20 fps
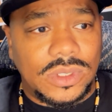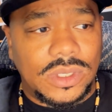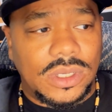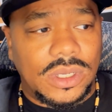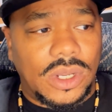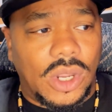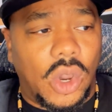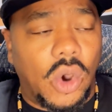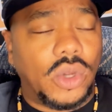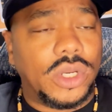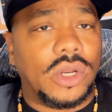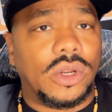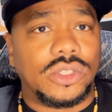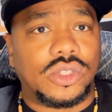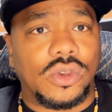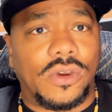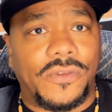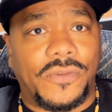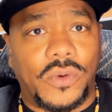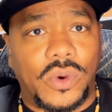holding onto
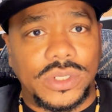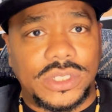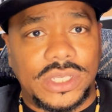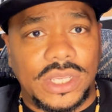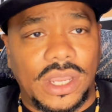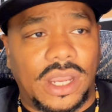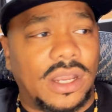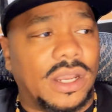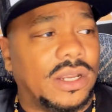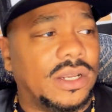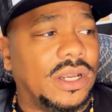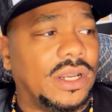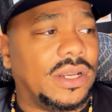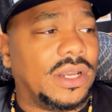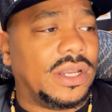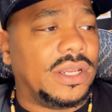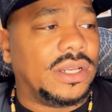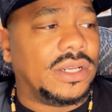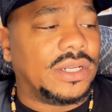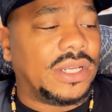a
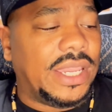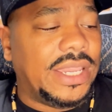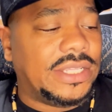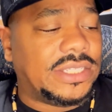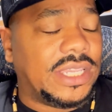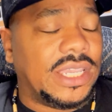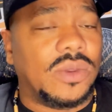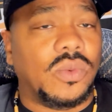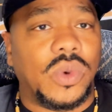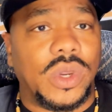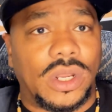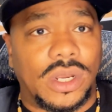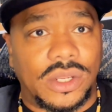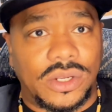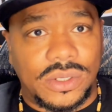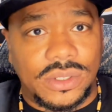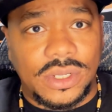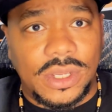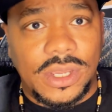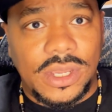18-wheeler.
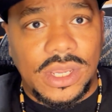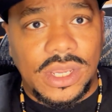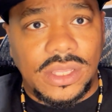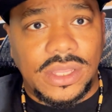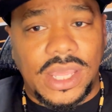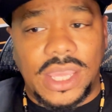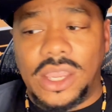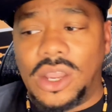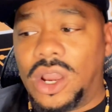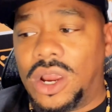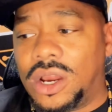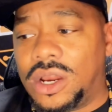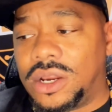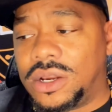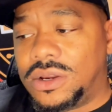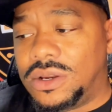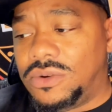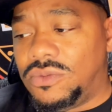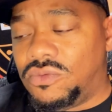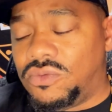They
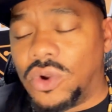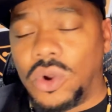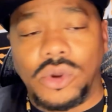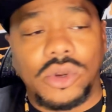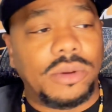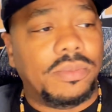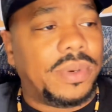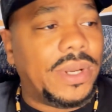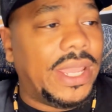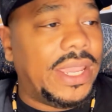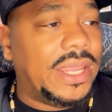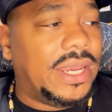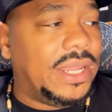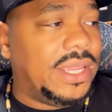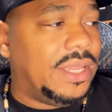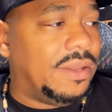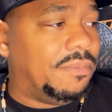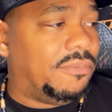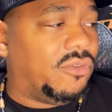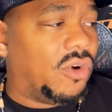are
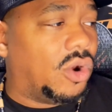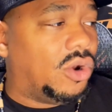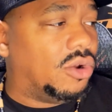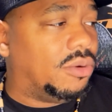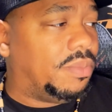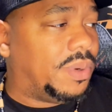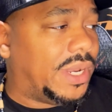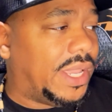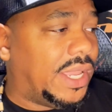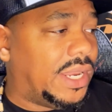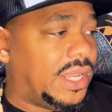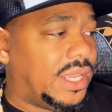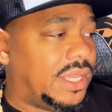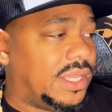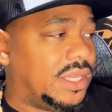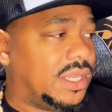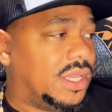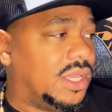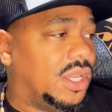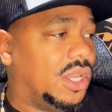rollerblading,
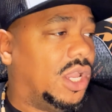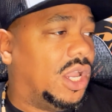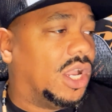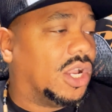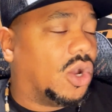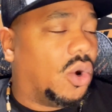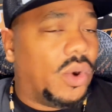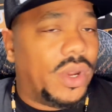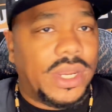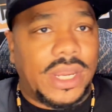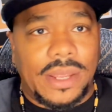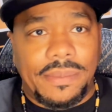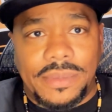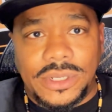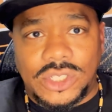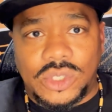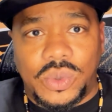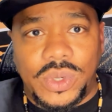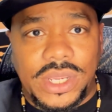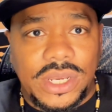going in
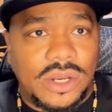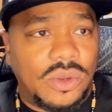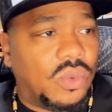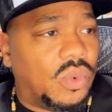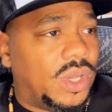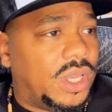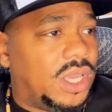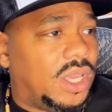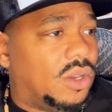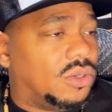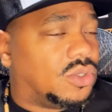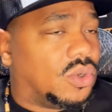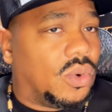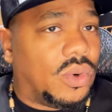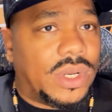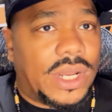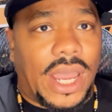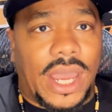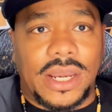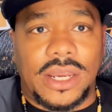between the wheels,
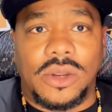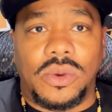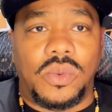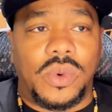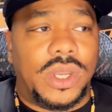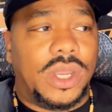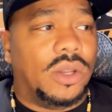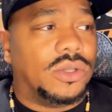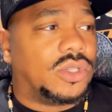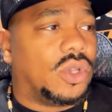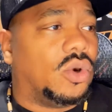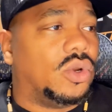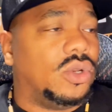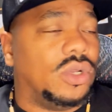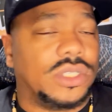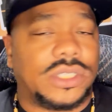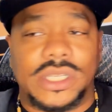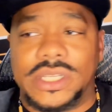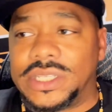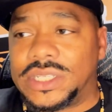going out of the wheels, holding
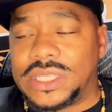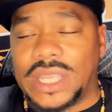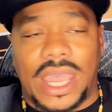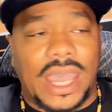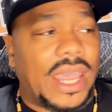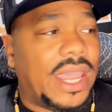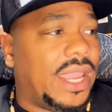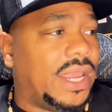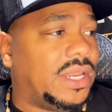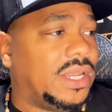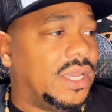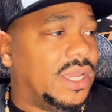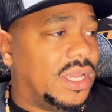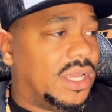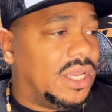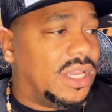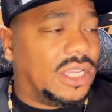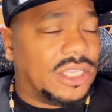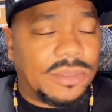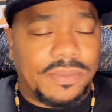onto the side.
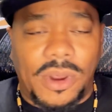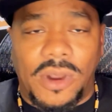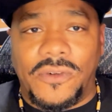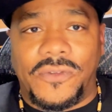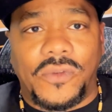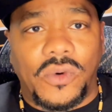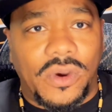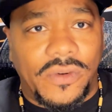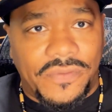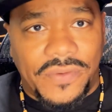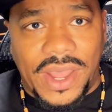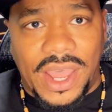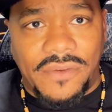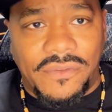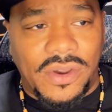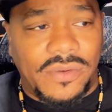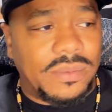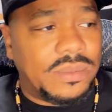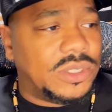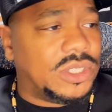There's about 4 or 5
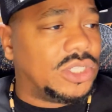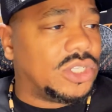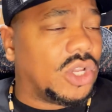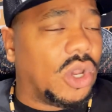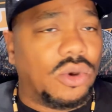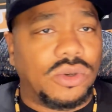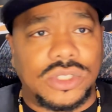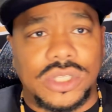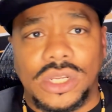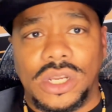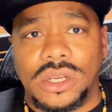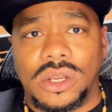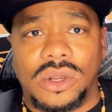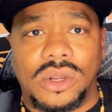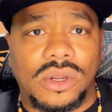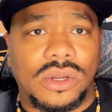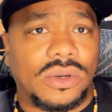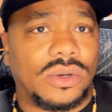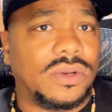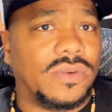of them just coasting
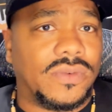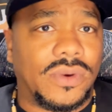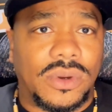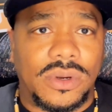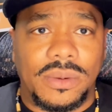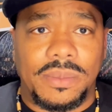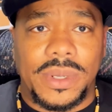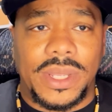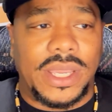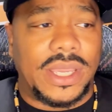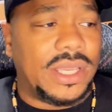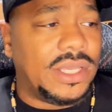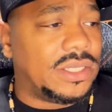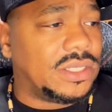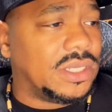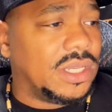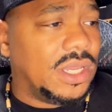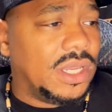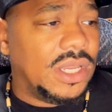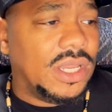along on the rollerblades,
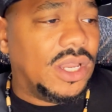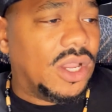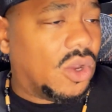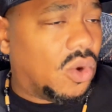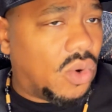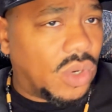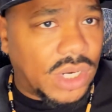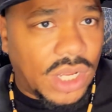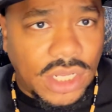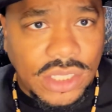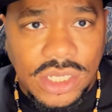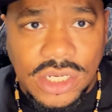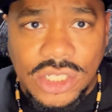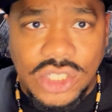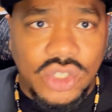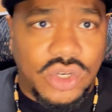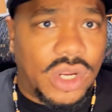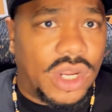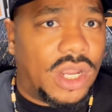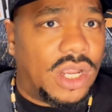going under the
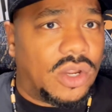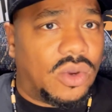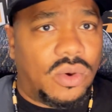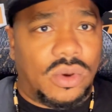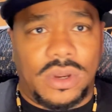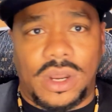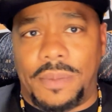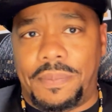truck, going